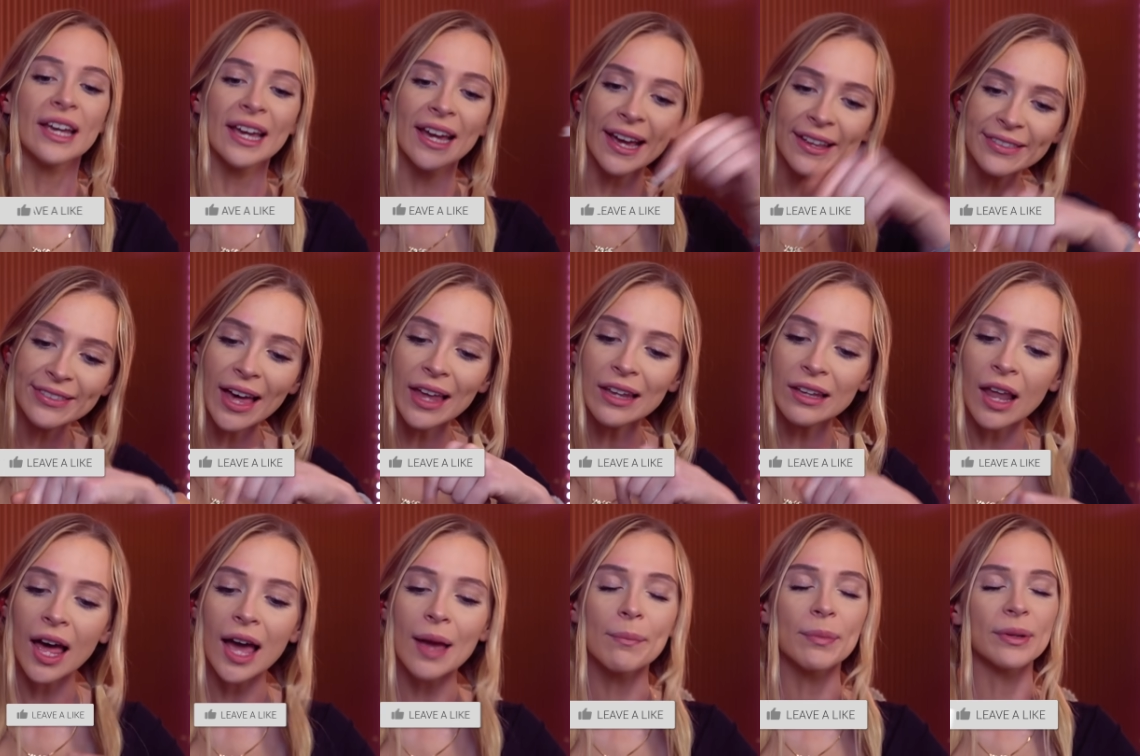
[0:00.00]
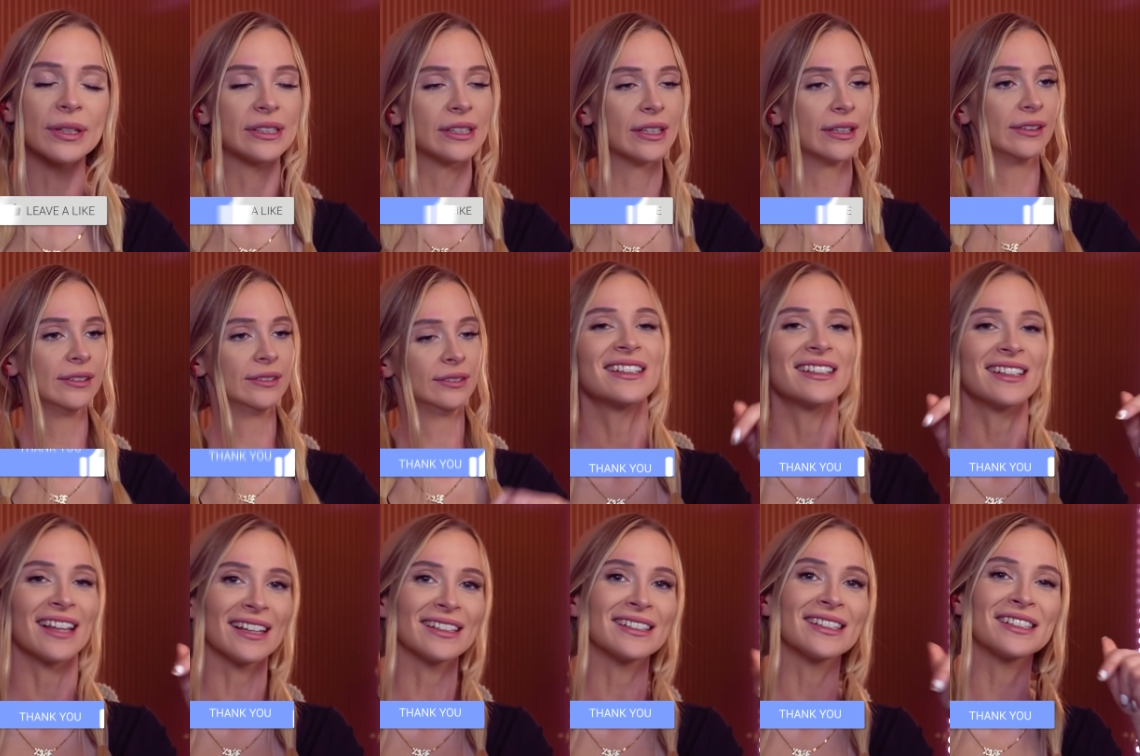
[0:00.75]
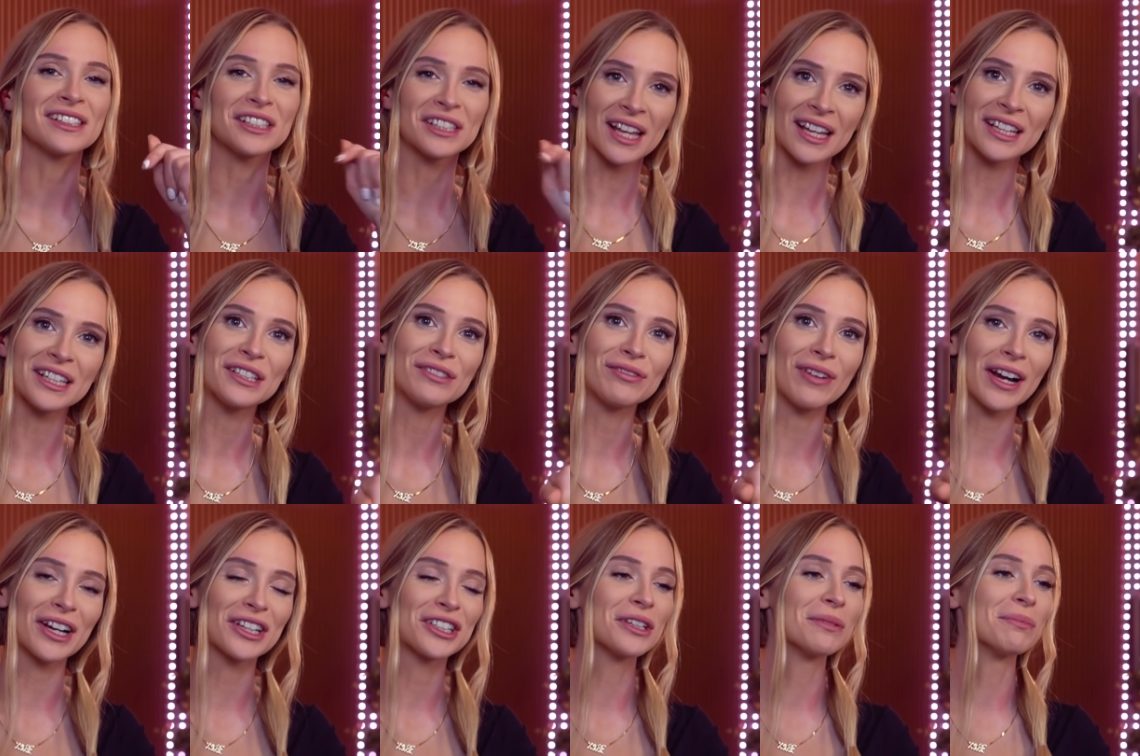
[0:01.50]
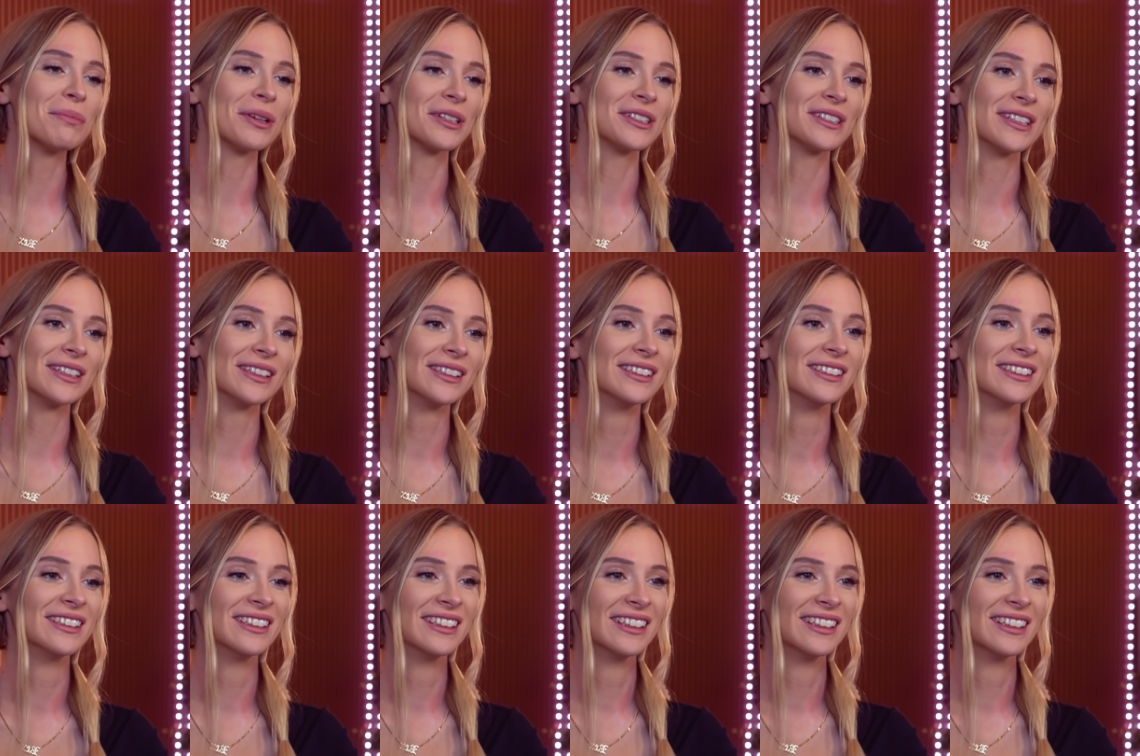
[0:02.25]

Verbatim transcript: Hit that like button. That's a satisfaction button.